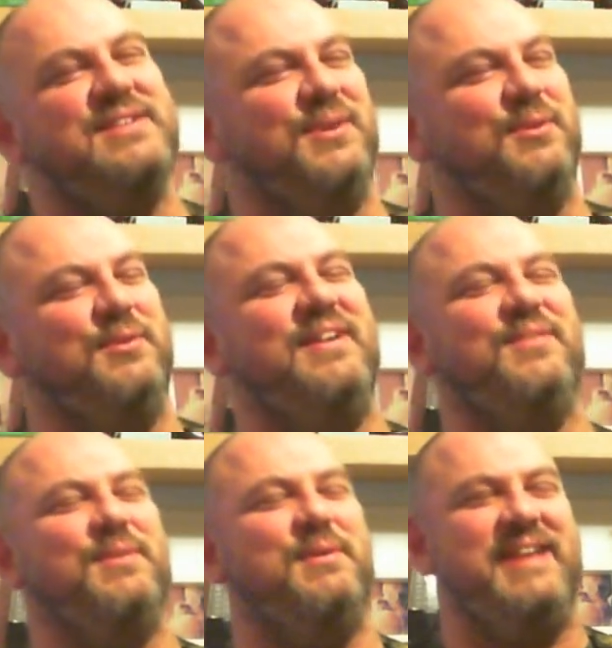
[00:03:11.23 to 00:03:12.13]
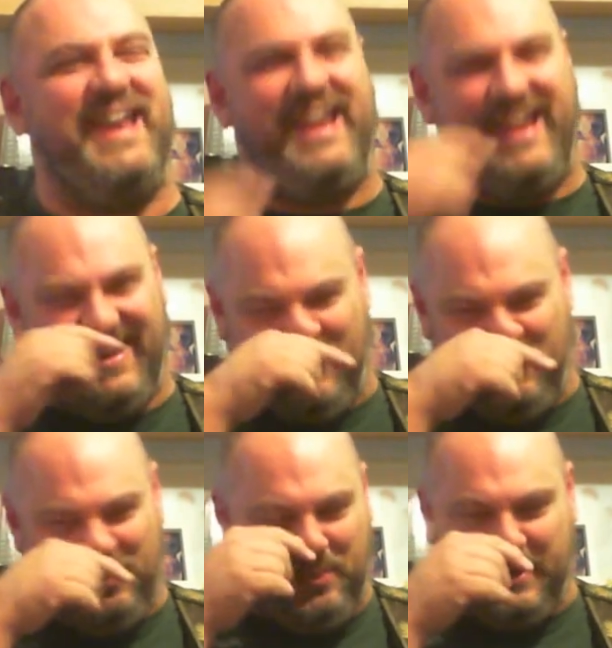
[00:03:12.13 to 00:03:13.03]
So we're in E,
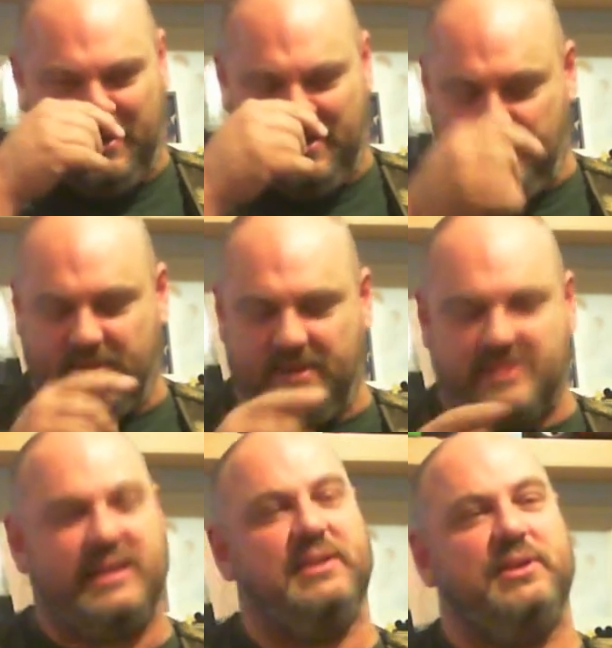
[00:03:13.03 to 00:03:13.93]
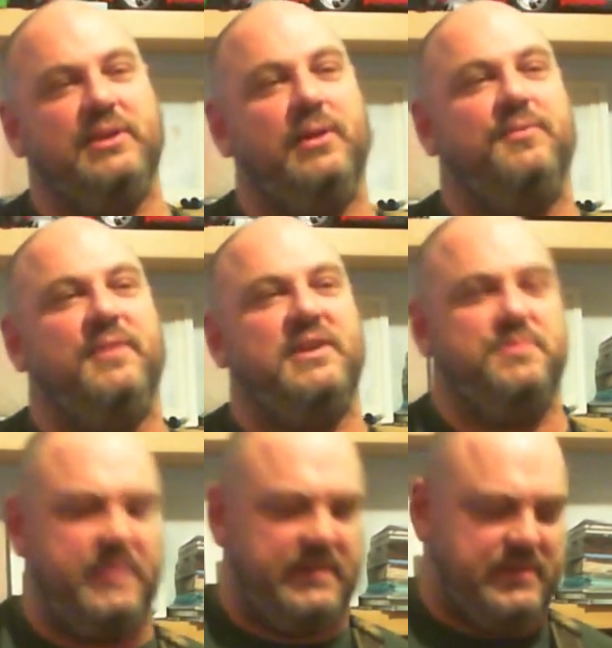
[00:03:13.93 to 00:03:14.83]
and what we're going to do, we're going to take the good
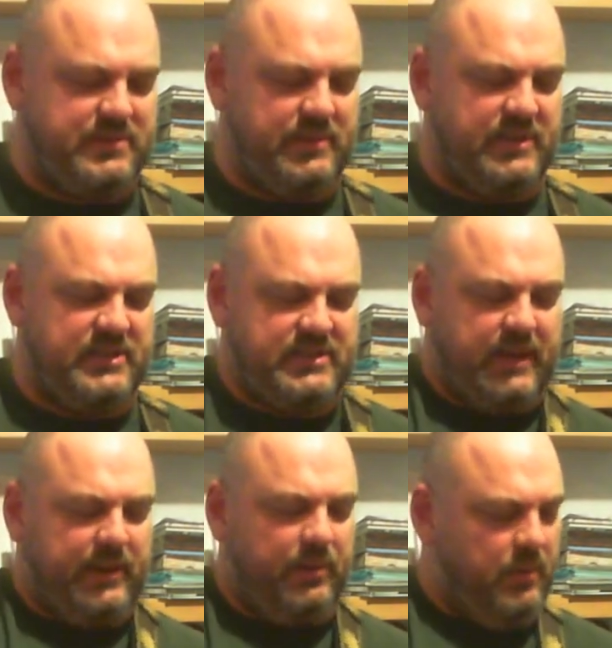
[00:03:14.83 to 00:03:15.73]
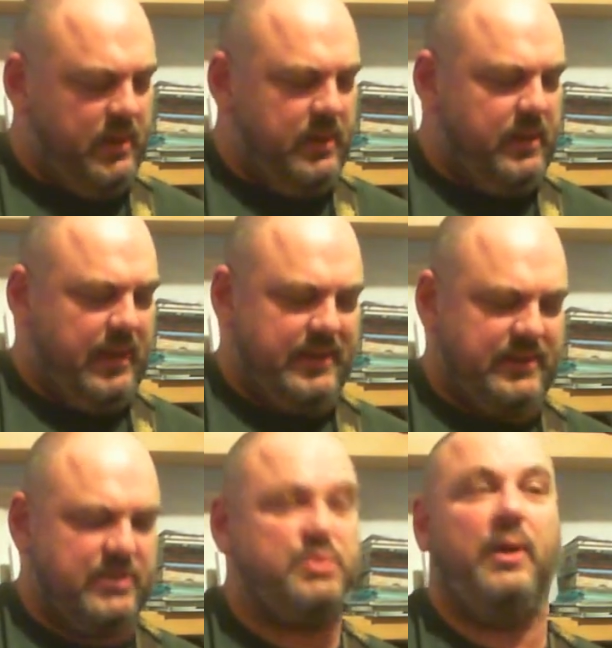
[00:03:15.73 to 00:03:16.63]
old-fashioned pentatonic scale at
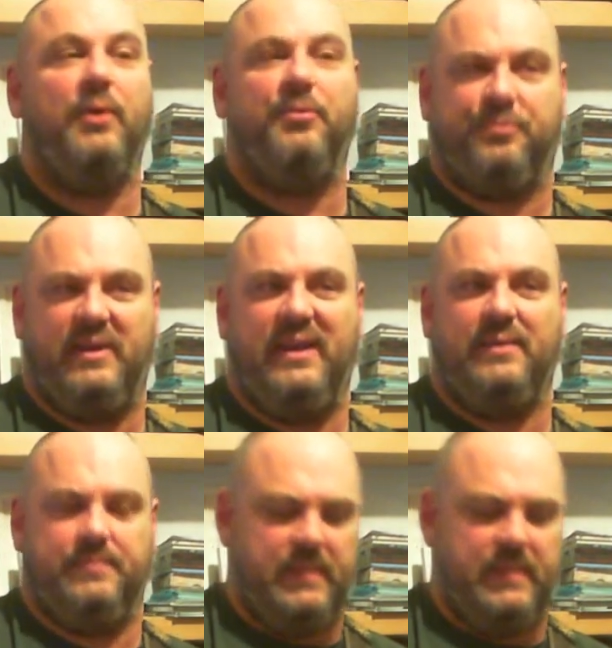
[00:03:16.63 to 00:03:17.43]
the 12th fret.